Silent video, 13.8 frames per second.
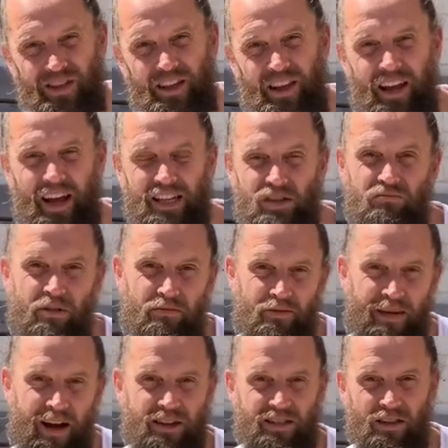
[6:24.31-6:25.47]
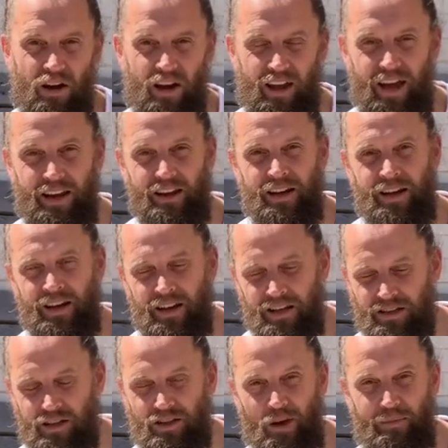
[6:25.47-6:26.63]
and then I had to rip them out and start again, so
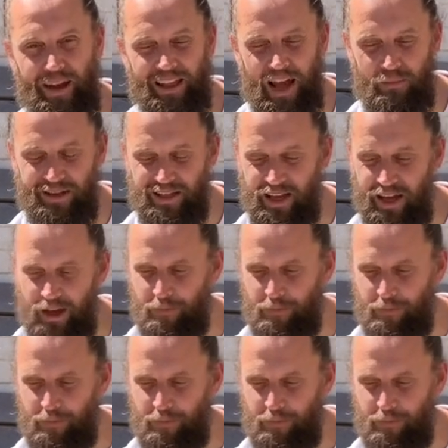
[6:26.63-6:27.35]
don't make that mistake.